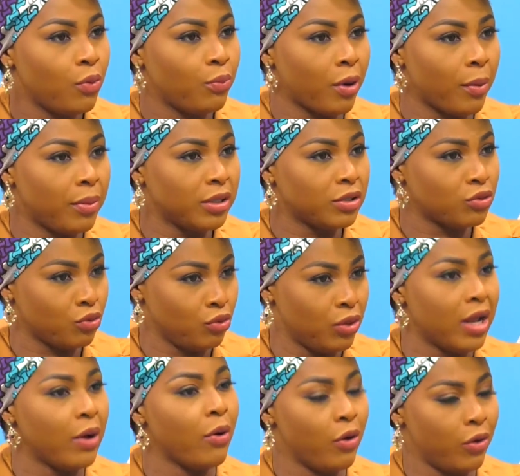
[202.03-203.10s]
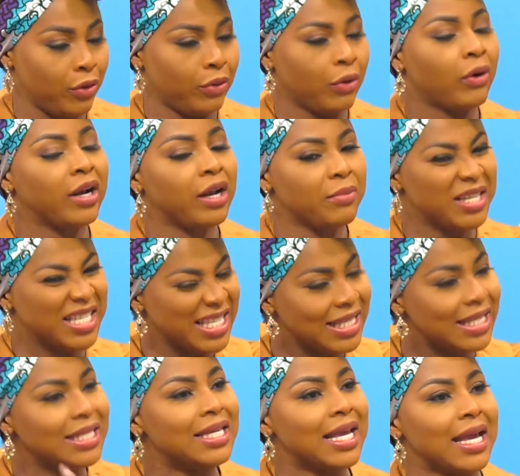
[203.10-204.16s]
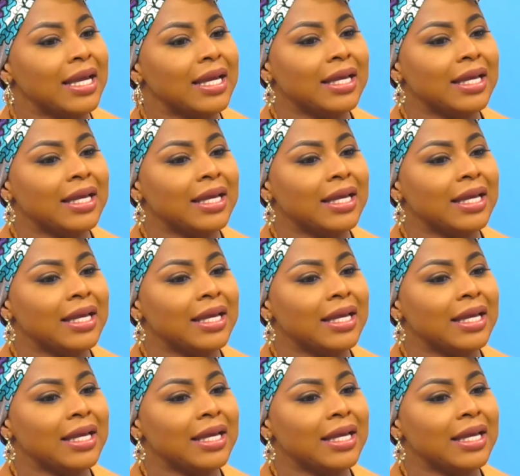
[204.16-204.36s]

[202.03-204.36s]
public school never on. Honor me, yeah.